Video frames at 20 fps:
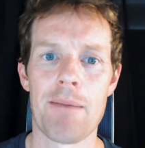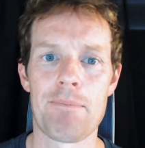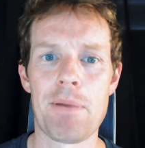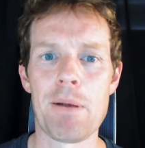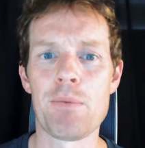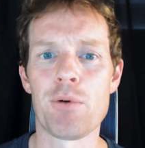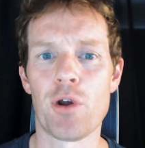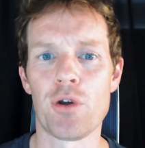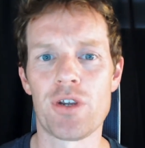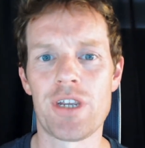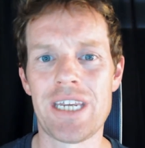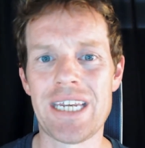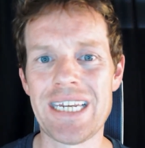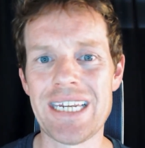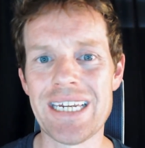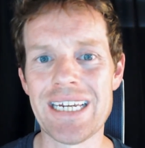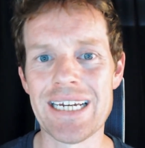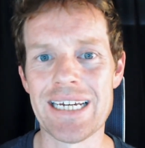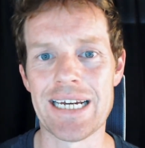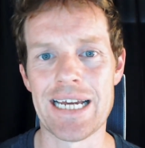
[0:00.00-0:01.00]
People don't
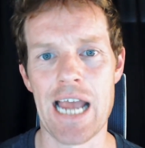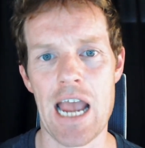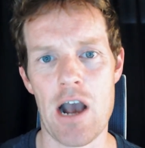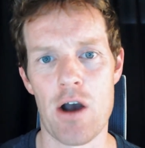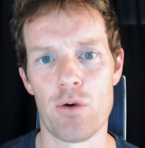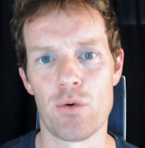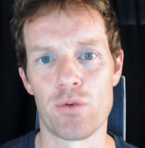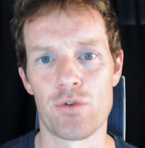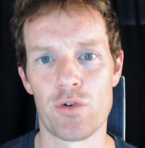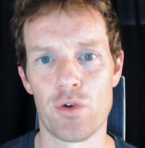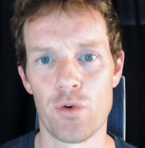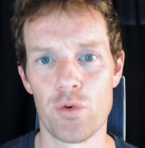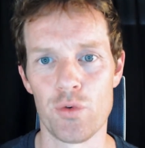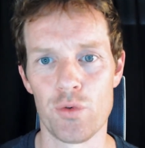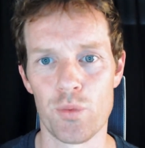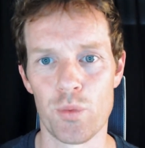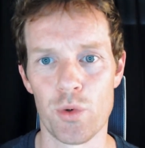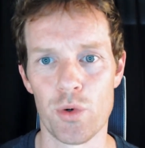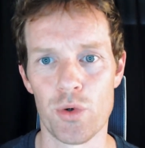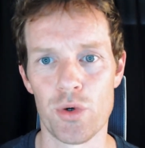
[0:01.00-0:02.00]
care how
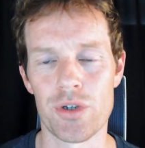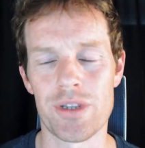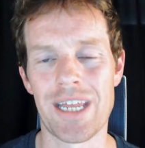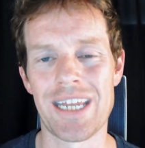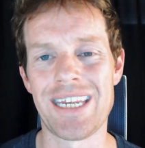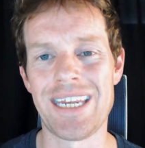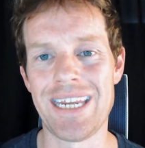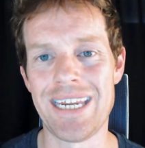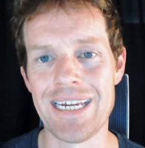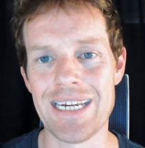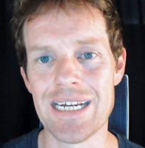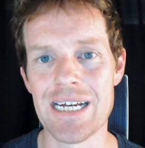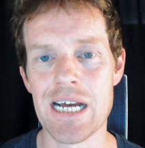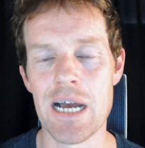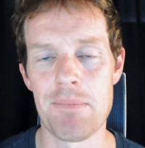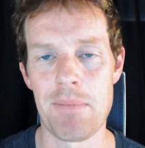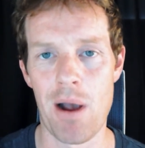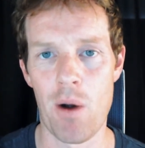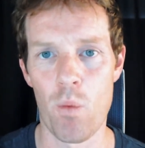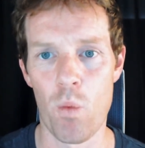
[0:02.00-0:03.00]
tools work. They care
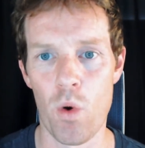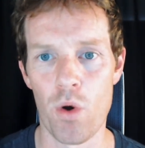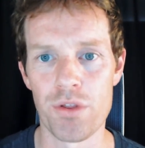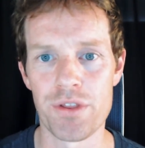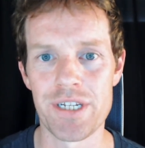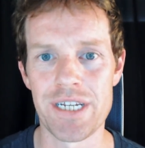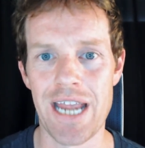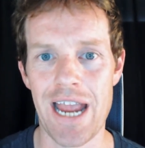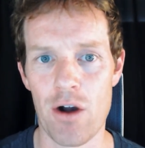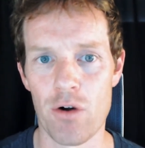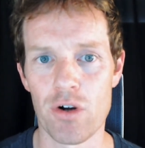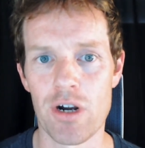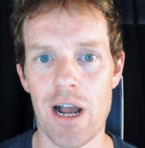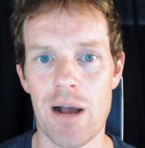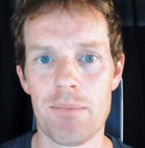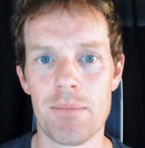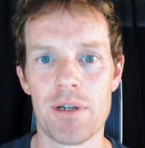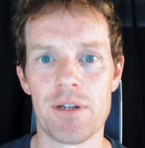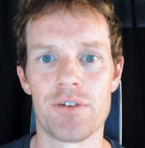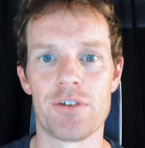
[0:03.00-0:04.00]
about what the
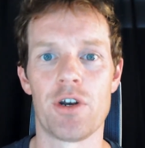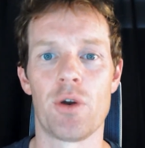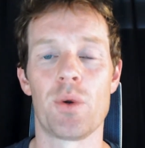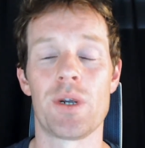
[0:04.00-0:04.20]
outcome is.